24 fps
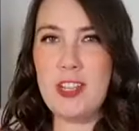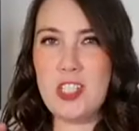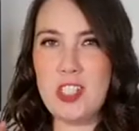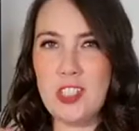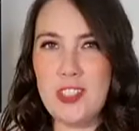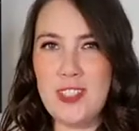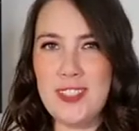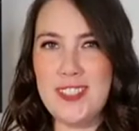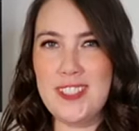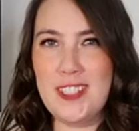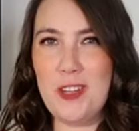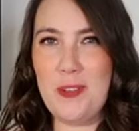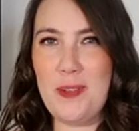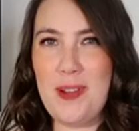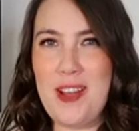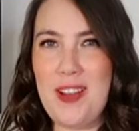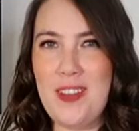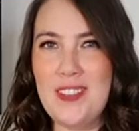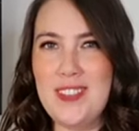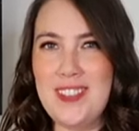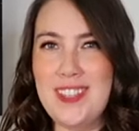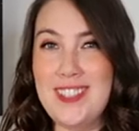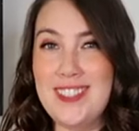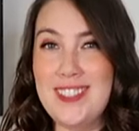Make sure to stick
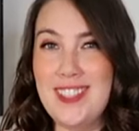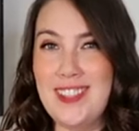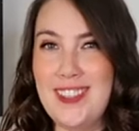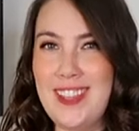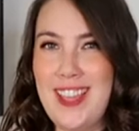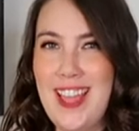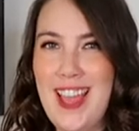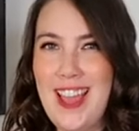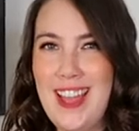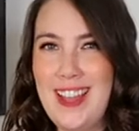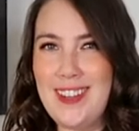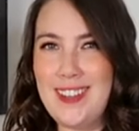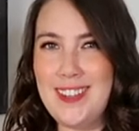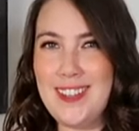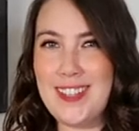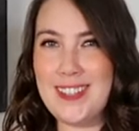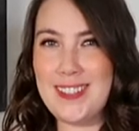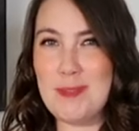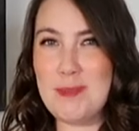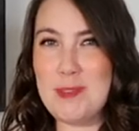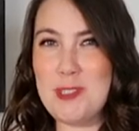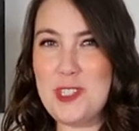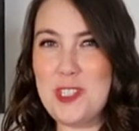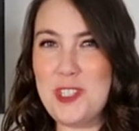around till the end
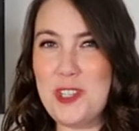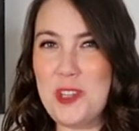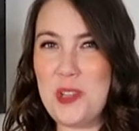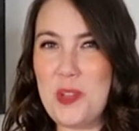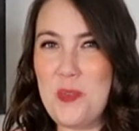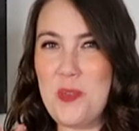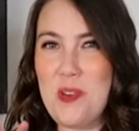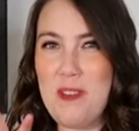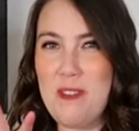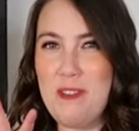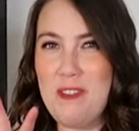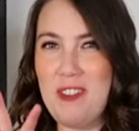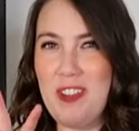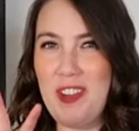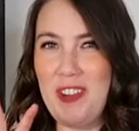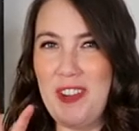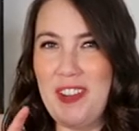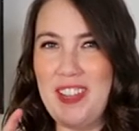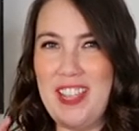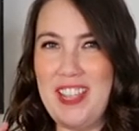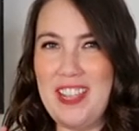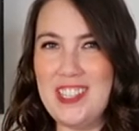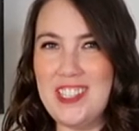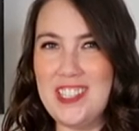because I'm gonna show you a
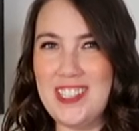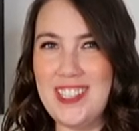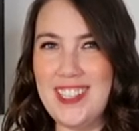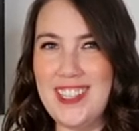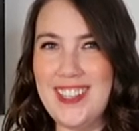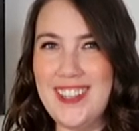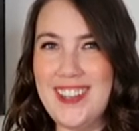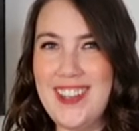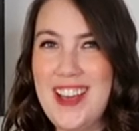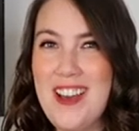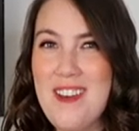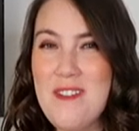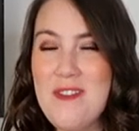variation